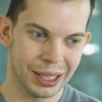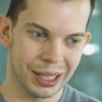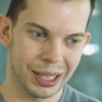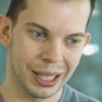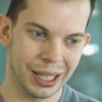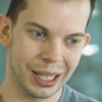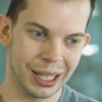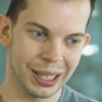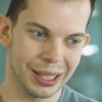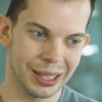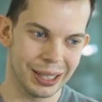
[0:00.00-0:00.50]

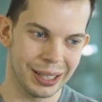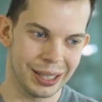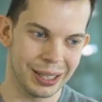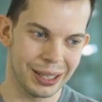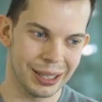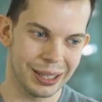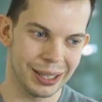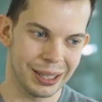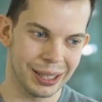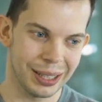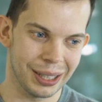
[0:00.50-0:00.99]
And
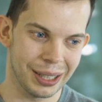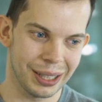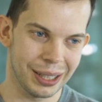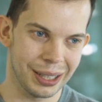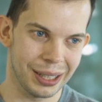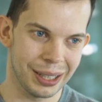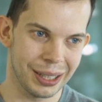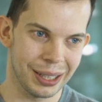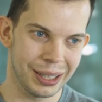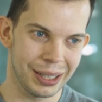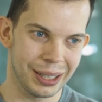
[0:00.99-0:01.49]

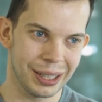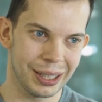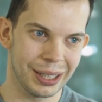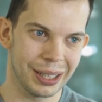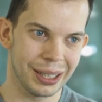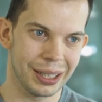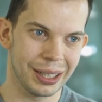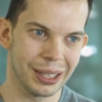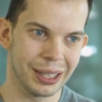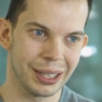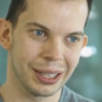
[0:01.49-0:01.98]

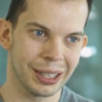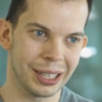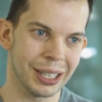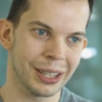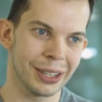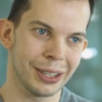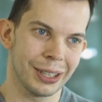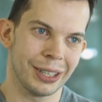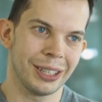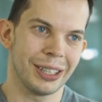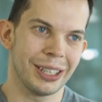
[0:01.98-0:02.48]

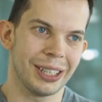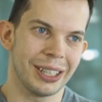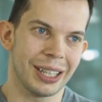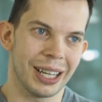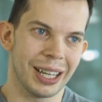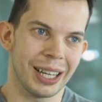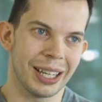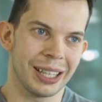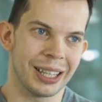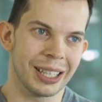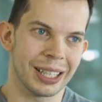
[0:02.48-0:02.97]
then
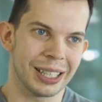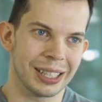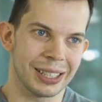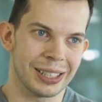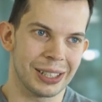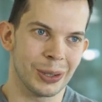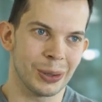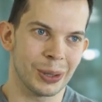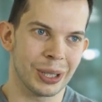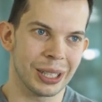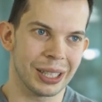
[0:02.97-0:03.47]
I think
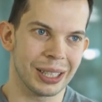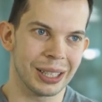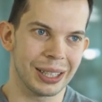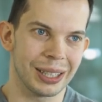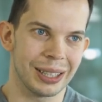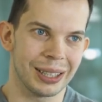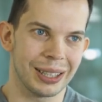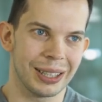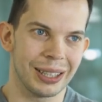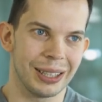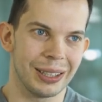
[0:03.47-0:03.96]
still the,
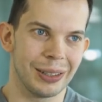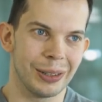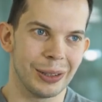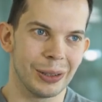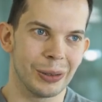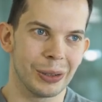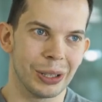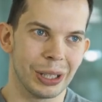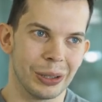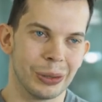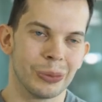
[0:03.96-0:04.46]

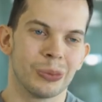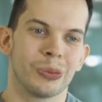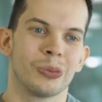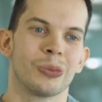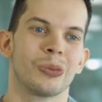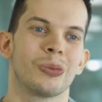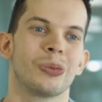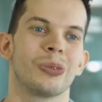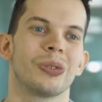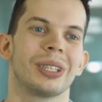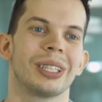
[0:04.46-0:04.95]

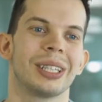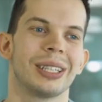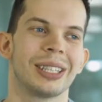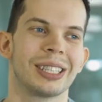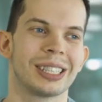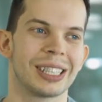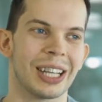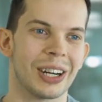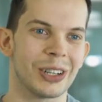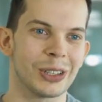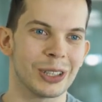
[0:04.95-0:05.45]
um,
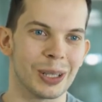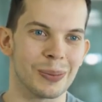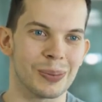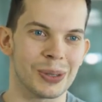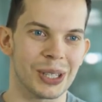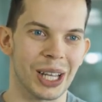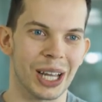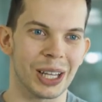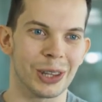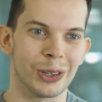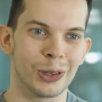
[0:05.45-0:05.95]

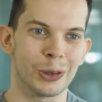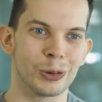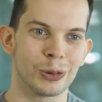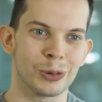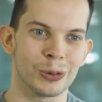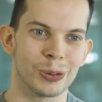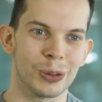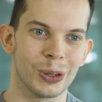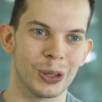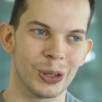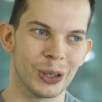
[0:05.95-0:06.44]
startups are known
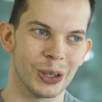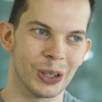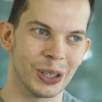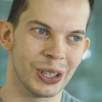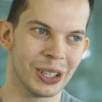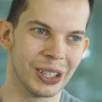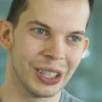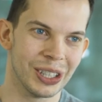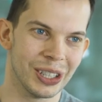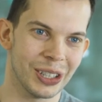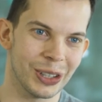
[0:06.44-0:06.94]
for
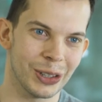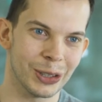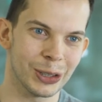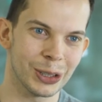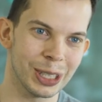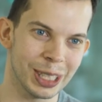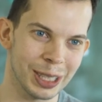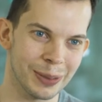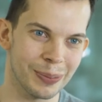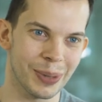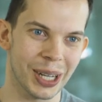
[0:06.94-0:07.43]

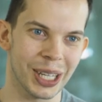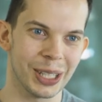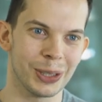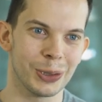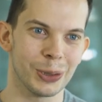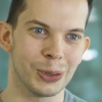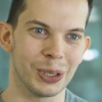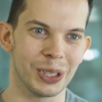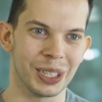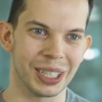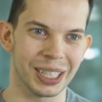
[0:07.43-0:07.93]
learning by
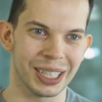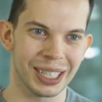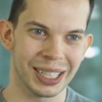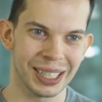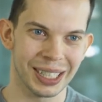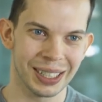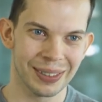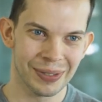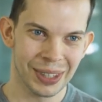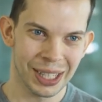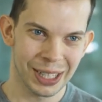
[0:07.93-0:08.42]
doing.
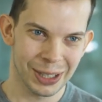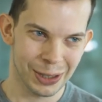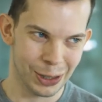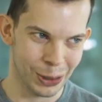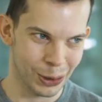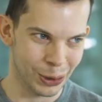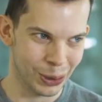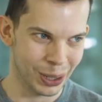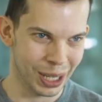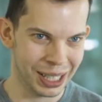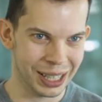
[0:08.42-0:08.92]

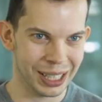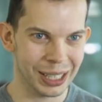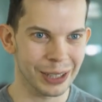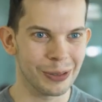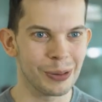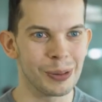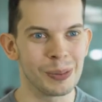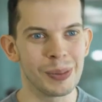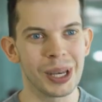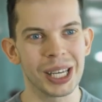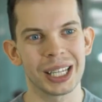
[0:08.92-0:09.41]
So I think
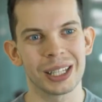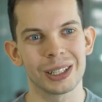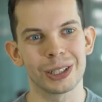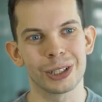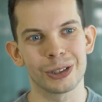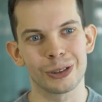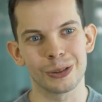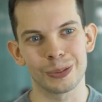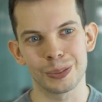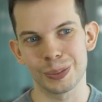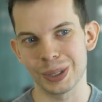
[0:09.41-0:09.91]
we make a
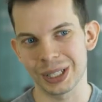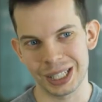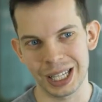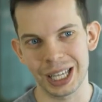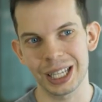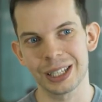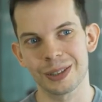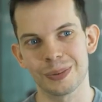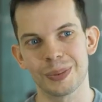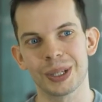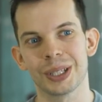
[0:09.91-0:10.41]
lot of
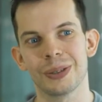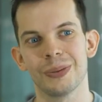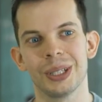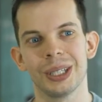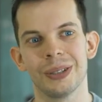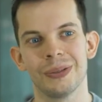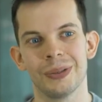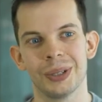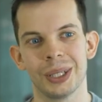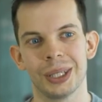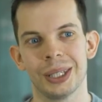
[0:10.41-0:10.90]
mistakes, but
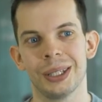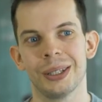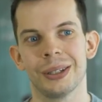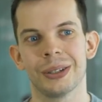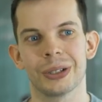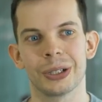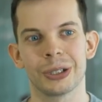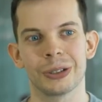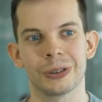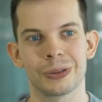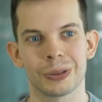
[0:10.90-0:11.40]
we, we
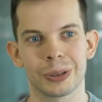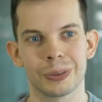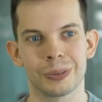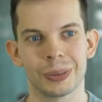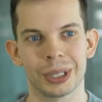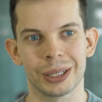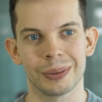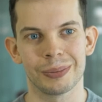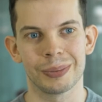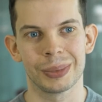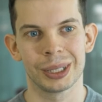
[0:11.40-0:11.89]
learn from
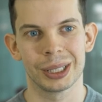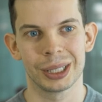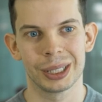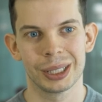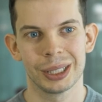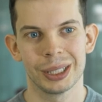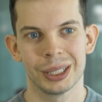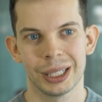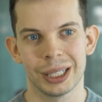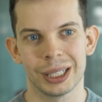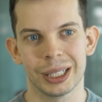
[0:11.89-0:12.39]
them.
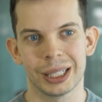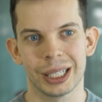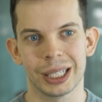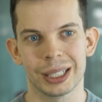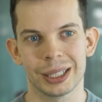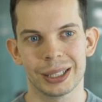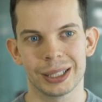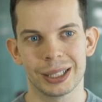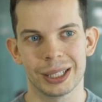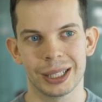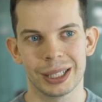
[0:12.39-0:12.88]
And
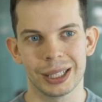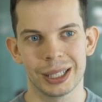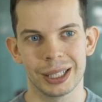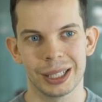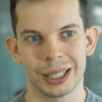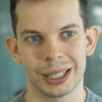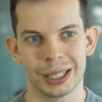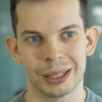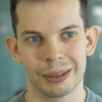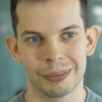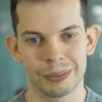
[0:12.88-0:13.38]
that's
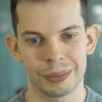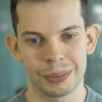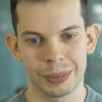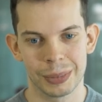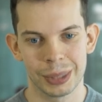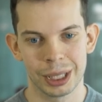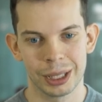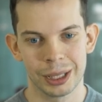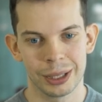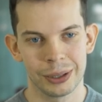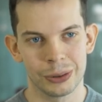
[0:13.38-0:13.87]
uh,
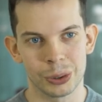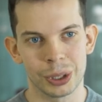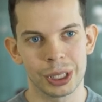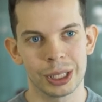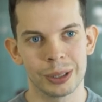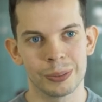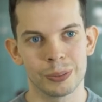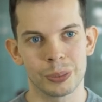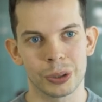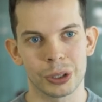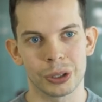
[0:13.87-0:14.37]
really
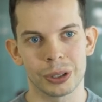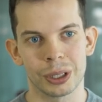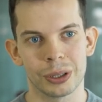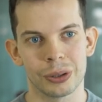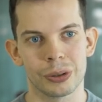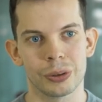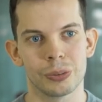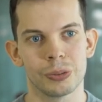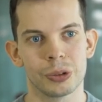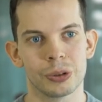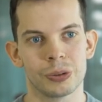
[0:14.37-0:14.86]

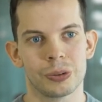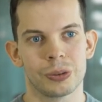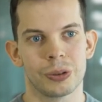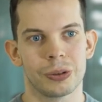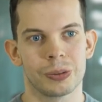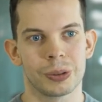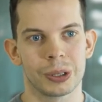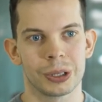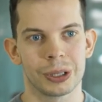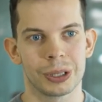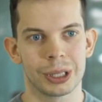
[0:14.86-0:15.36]
important to move
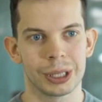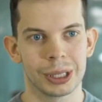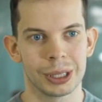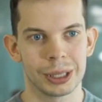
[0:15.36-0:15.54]
forward.